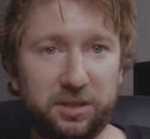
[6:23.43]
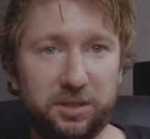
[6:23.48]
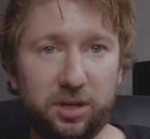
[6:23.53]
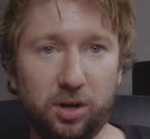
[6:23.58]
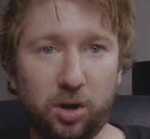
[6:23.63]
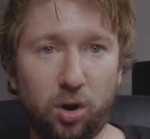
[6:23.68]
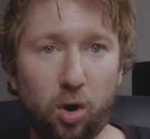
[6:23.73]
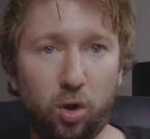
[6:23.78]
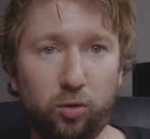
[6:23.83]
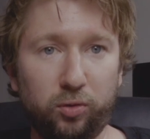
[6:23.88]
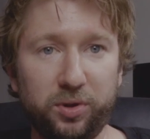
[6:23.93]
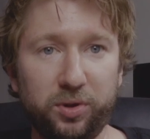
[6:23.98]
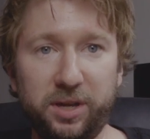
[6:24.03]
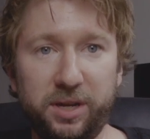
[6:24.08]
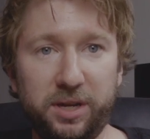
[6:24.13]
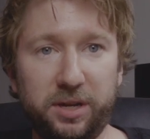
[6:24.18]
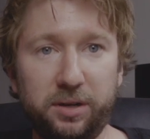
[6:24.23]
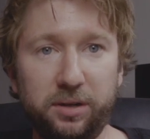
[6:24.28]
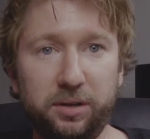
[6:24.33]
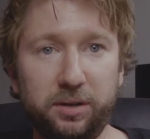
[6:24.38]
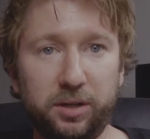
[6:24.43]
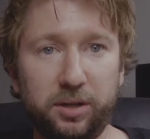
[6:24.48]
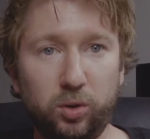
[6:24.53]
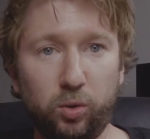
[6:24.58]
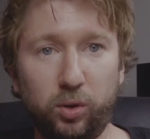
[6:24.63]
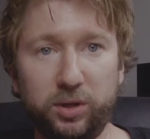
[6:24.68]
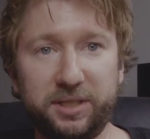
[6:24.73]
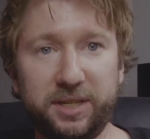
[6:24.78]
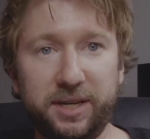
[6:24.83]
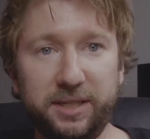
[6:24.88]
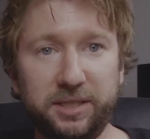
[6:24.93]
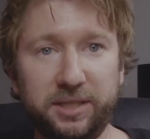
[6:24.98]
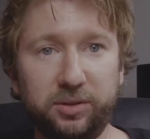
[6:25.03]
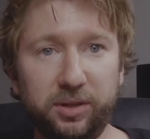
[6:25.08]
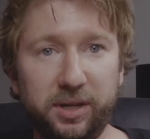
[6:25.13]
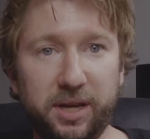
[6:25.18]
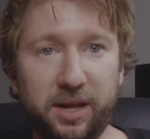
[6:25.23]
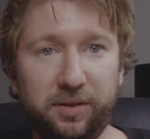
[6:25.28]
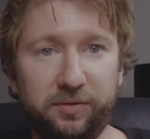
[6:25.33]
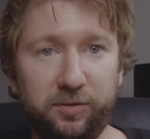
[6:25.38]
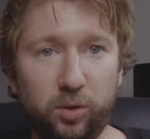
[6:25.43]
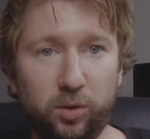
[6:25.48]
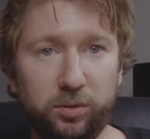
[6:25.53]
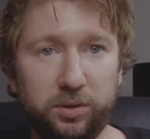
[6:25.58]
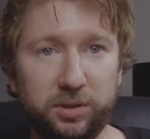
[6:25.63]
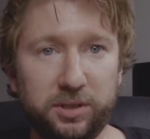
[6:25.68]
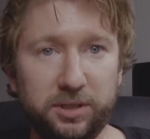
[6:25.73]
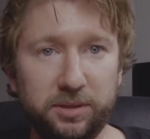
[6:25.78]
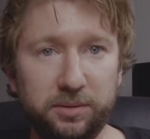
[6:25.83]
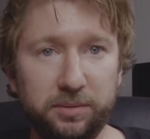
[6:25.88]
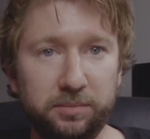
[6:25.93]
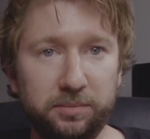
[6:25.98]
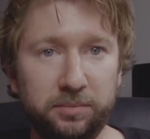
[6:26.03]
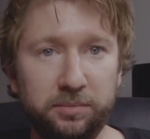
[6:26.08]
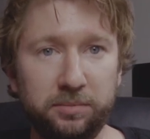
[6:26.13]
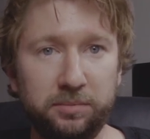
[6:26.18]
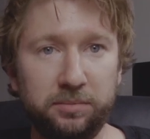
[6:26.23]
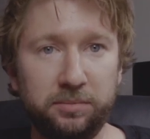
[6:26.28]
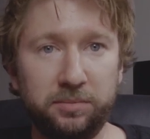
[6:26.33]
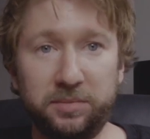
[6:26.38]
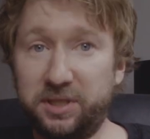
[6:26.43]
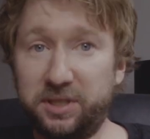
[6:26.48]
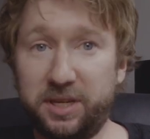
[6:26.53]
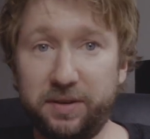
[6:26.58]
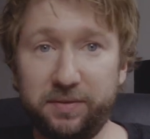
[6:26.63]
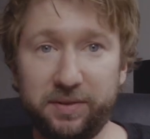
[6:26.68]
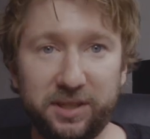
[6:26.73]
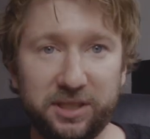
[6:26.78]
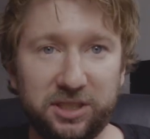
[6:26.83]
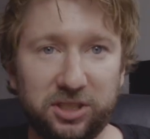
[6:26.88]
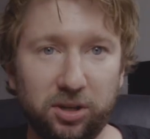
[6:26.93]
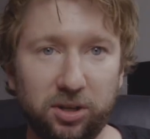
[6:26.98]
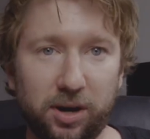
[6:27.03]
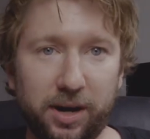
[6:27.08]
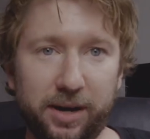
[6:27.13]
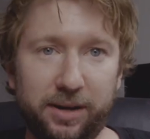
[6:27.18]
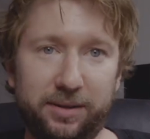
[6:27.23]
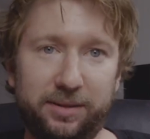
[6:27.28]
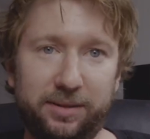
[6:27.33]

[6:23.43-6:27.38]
to over-the-ear noise-canceling headphones, give it a shot.